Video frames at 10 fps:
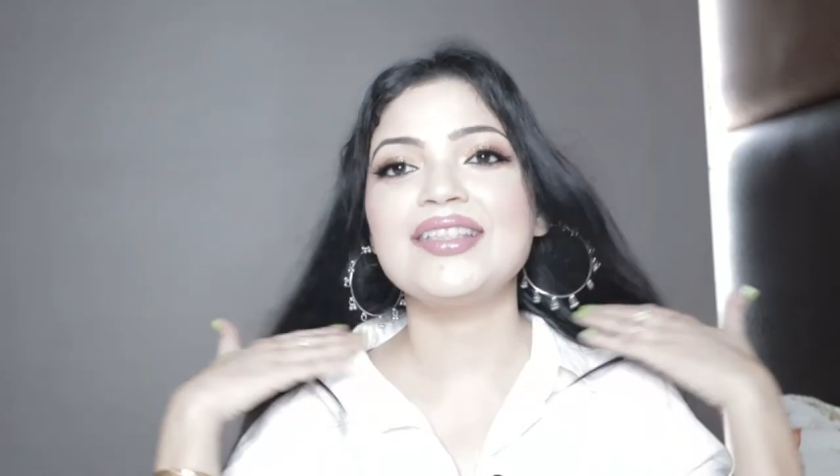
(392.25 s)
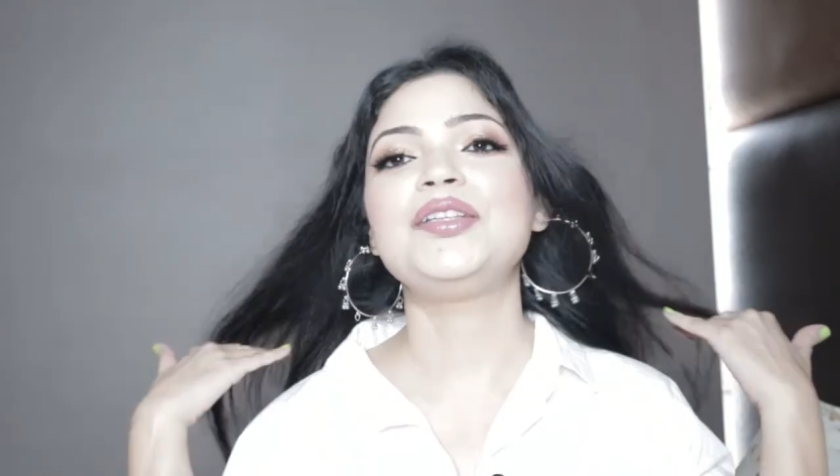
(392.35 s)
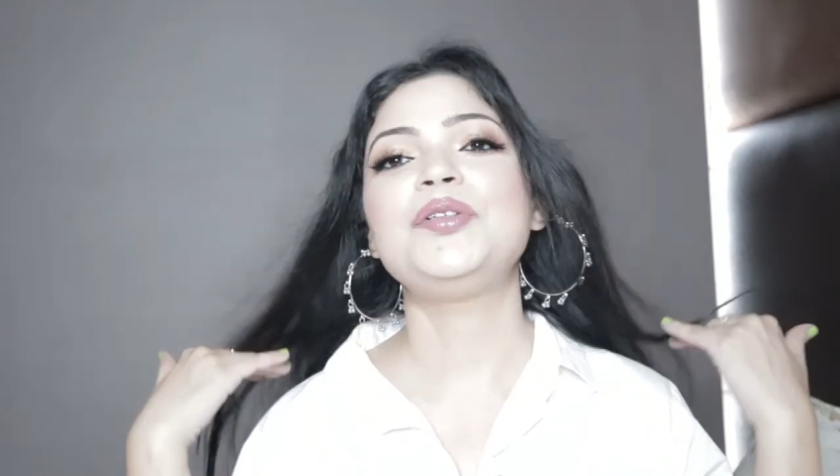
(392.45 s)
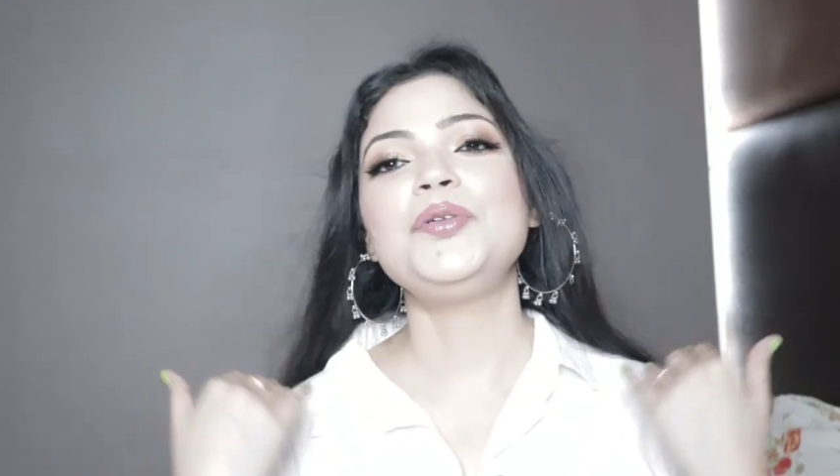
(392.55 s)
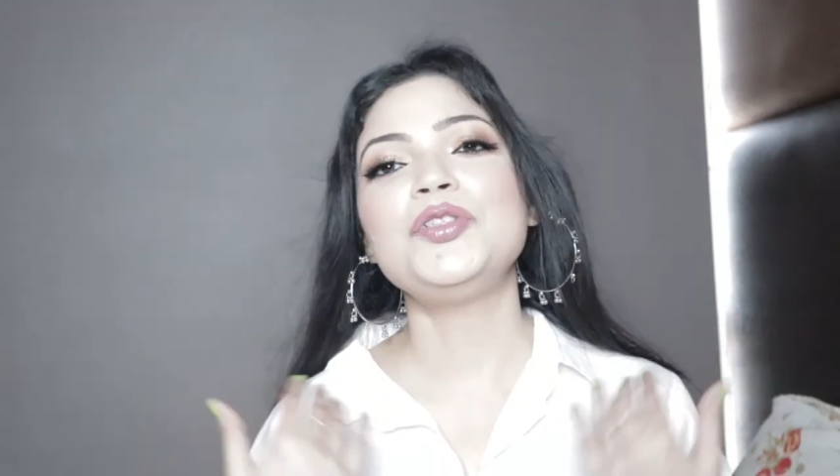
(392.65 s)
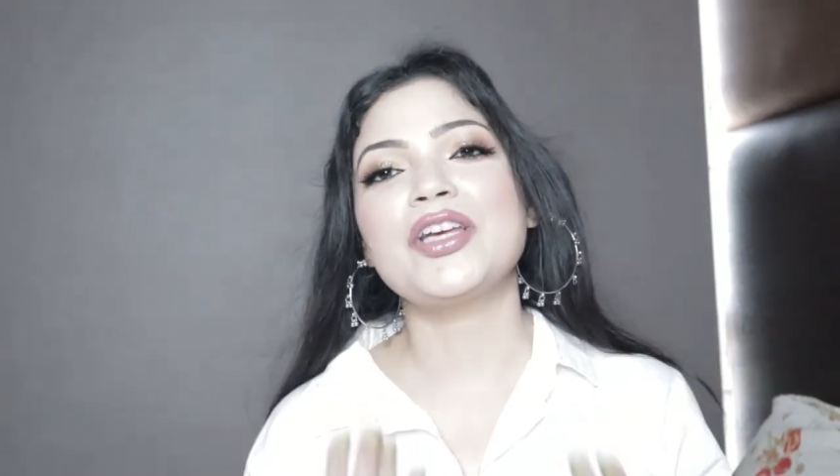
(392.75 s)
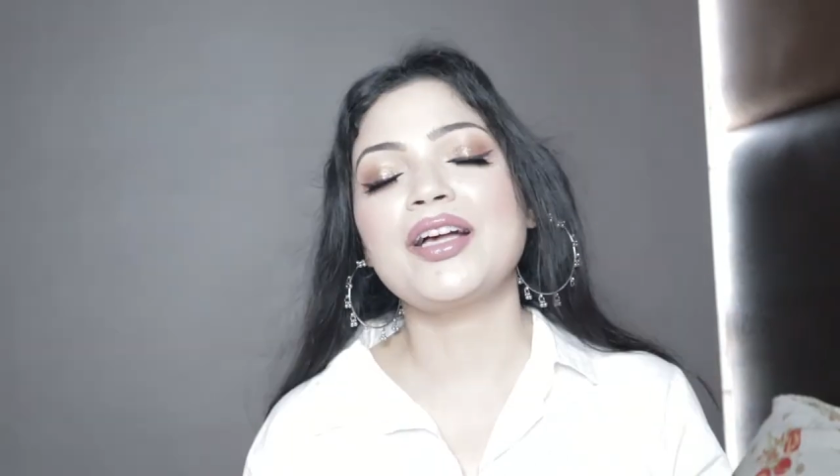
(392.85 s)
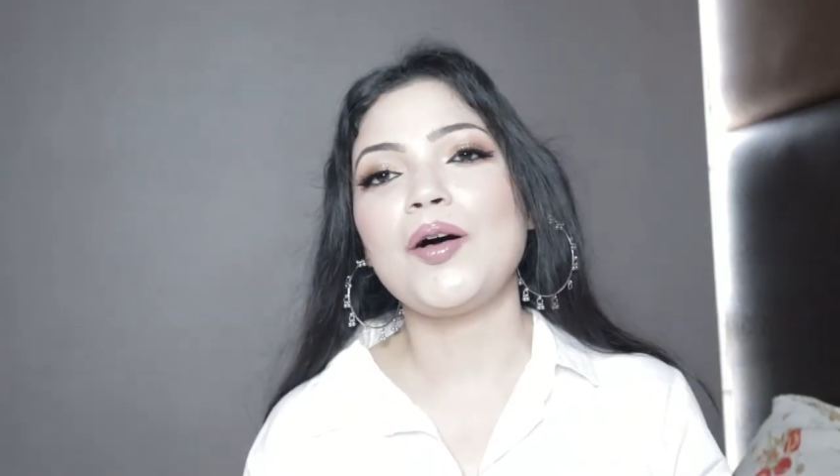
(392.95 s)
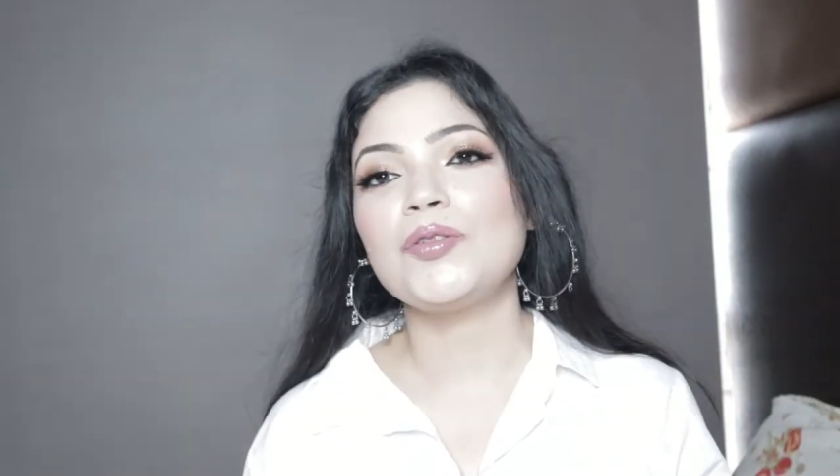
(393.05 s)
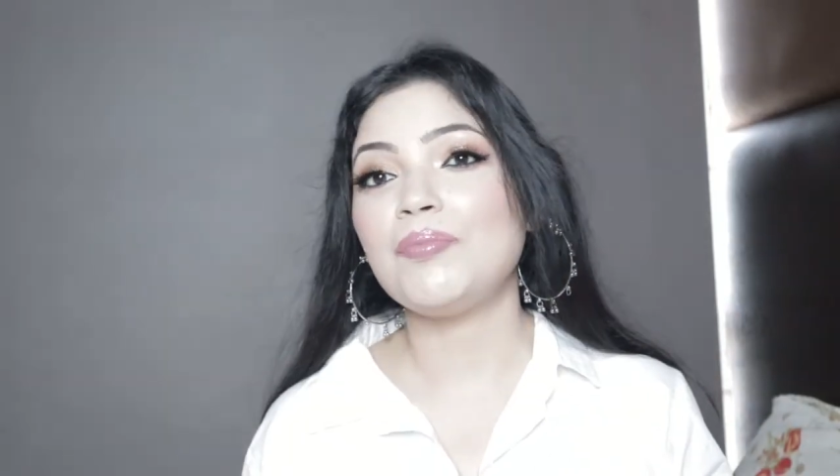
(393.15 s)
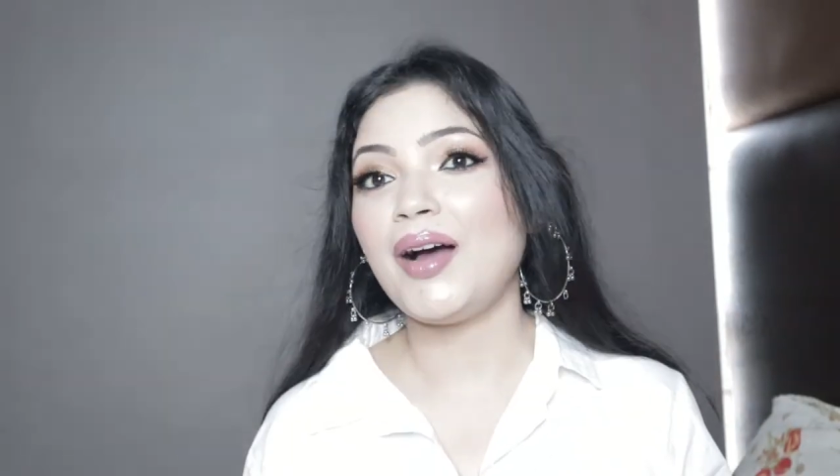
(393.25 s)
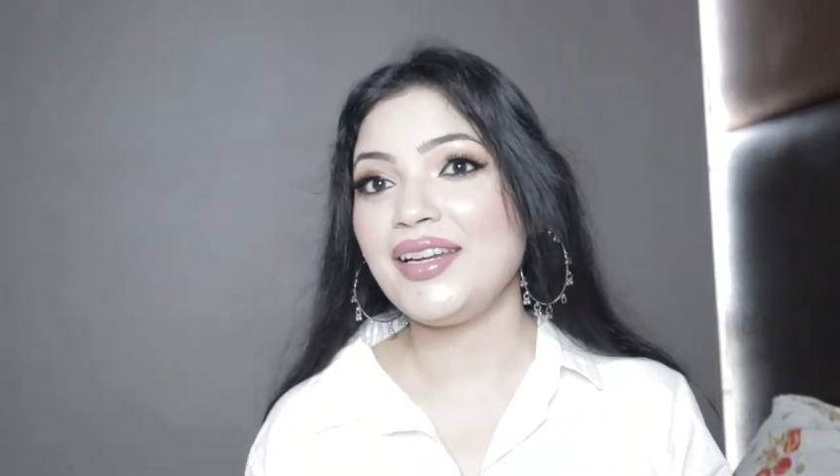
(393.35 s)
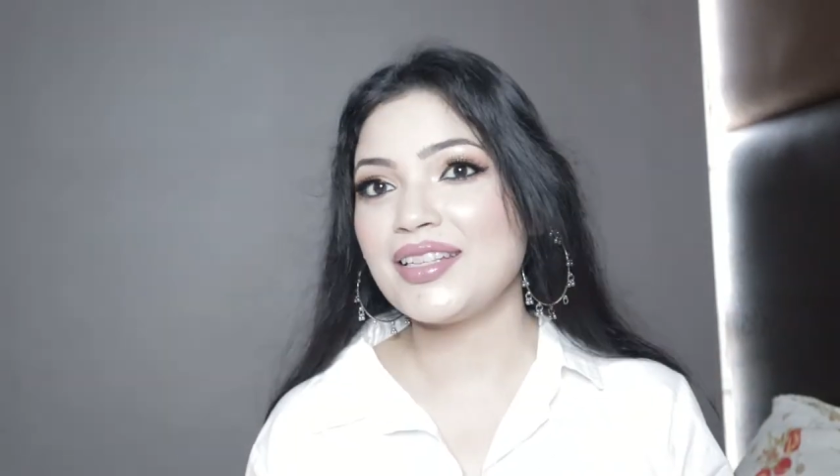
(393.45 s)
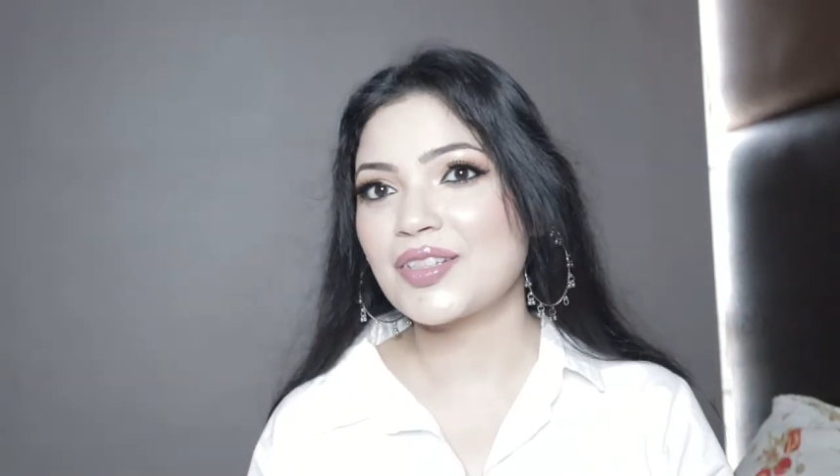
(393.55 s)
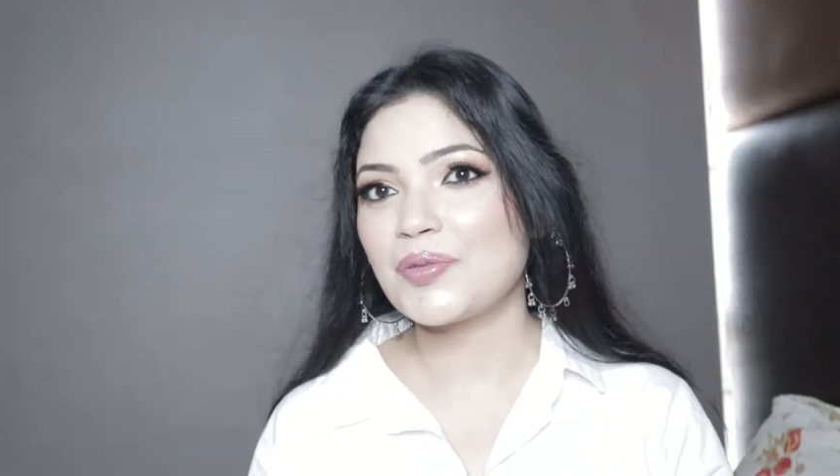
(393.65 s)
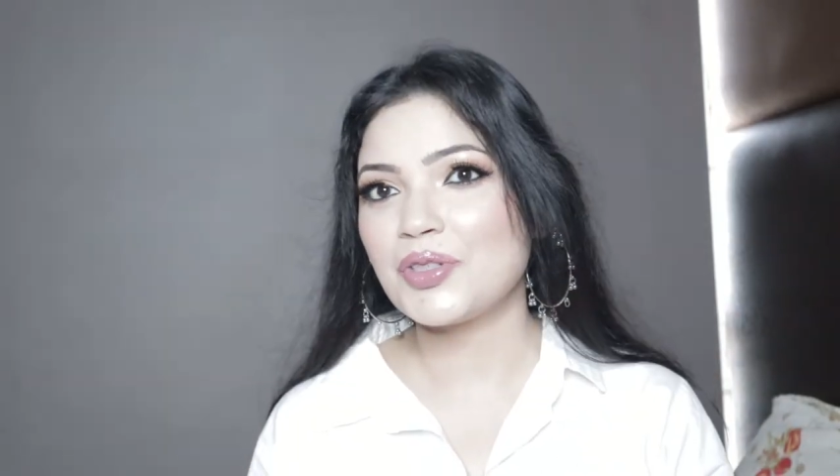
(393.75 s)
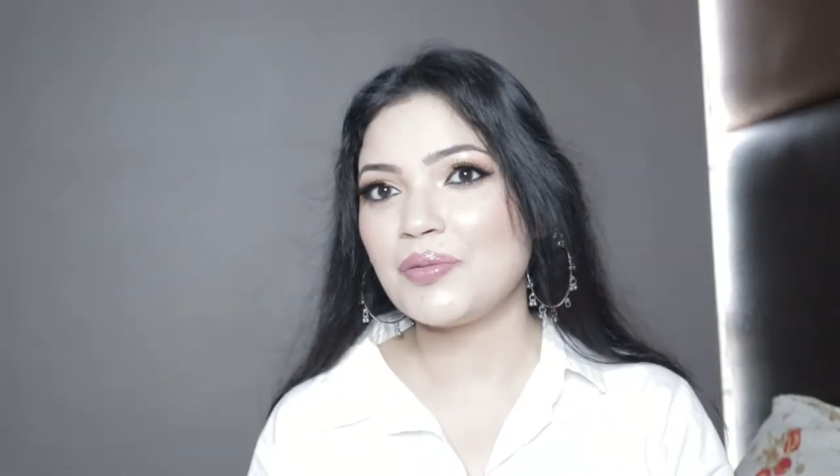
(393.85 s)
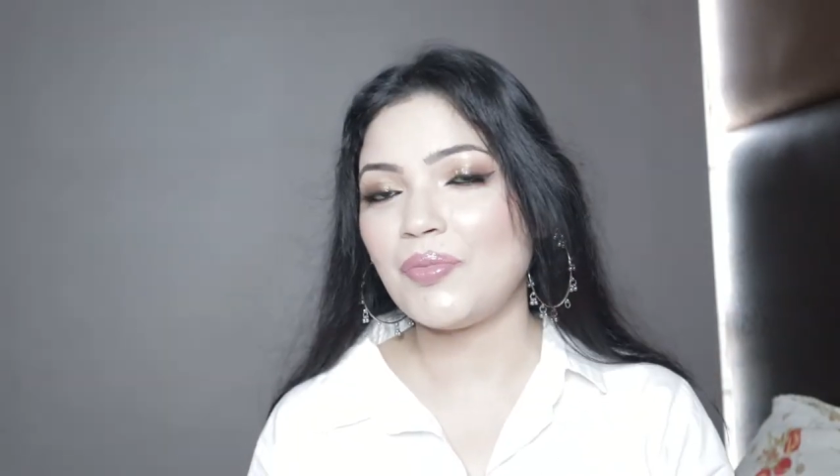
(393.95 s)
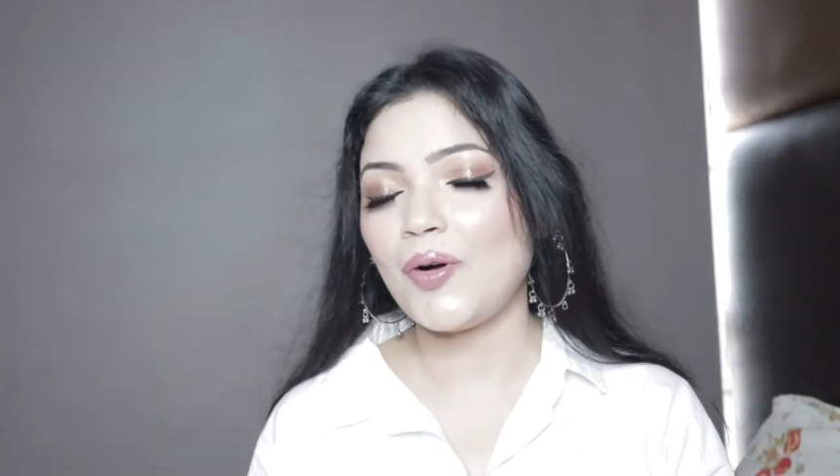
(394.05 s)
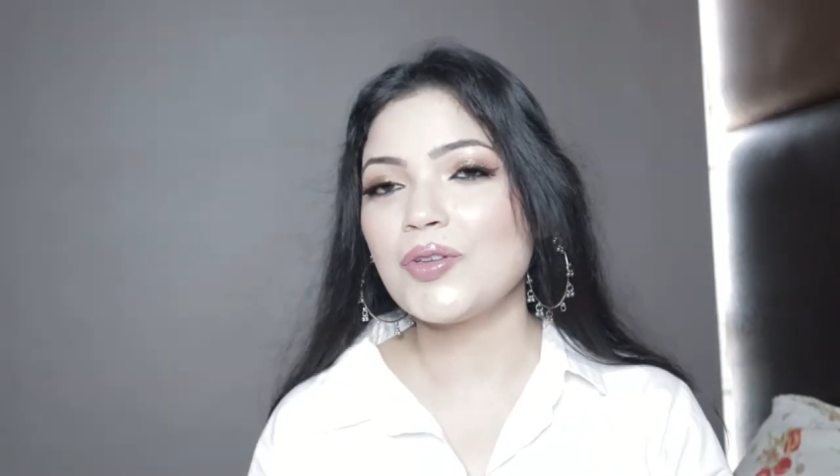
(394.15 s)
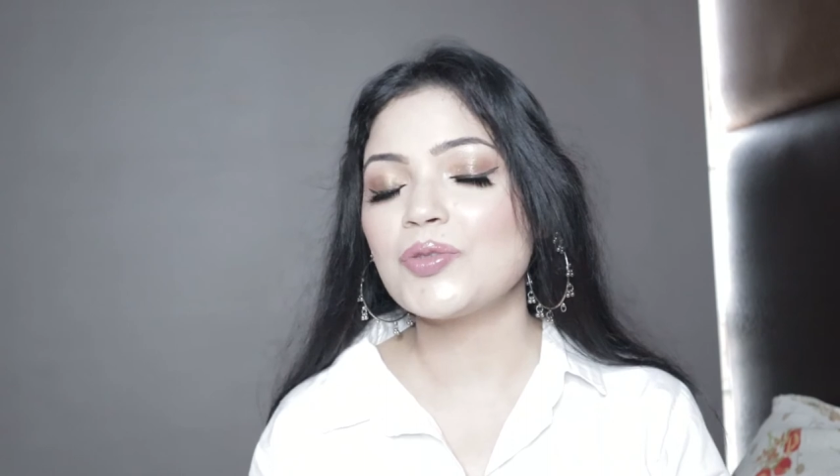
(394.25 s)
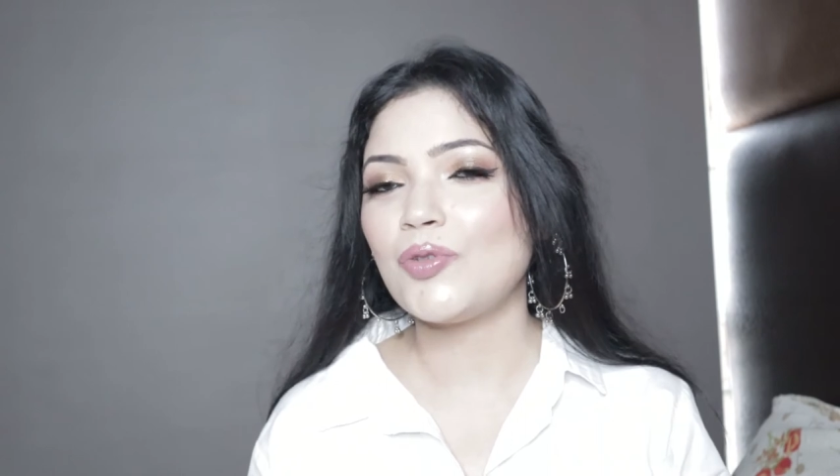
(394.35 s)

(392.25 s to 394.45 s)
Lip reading: then do check out my description box.